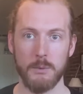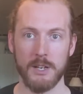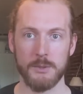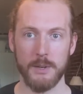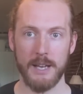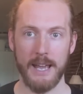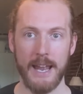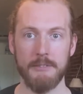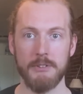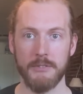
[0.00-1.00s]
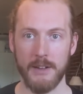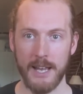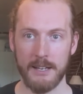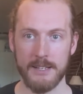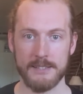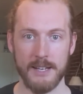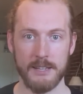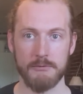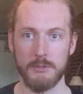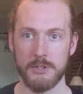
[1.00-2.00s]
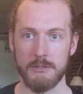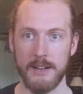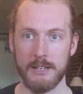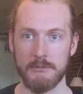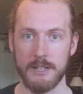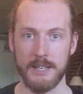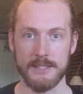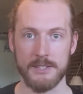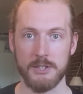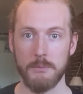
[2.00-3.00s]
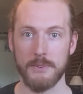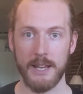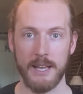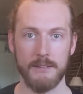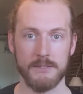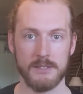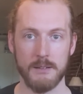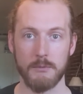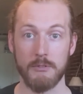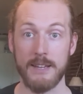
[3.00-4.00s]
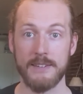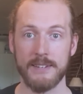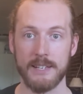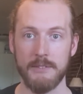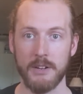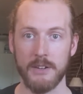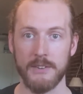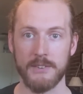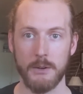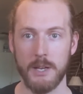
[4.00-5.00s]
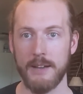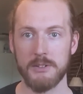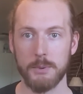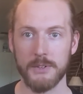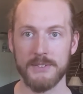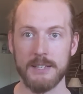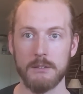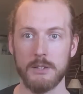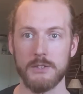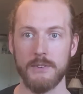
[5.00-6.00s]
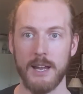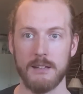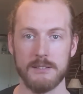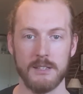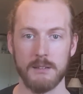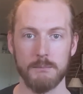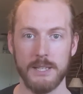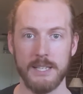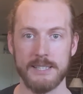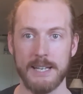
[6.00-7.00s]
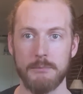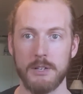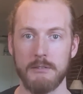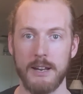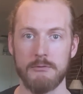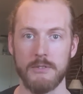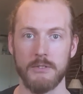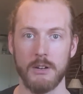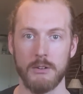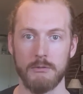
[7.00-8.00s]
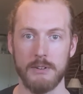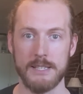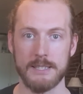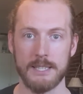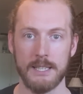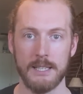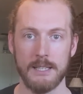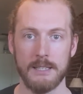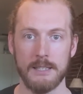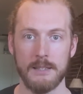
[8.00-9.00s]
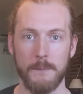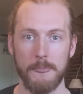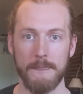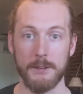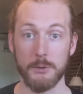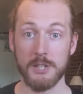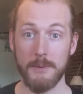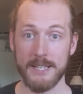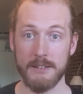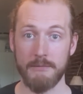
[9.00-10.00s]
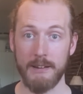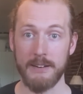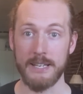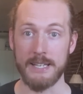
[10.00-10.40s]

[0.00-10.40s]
where every file inside the roots directory is assumed to have some greater significance, so you have to put single-use files in a completely separate directory for no good reason. It also makes it very easy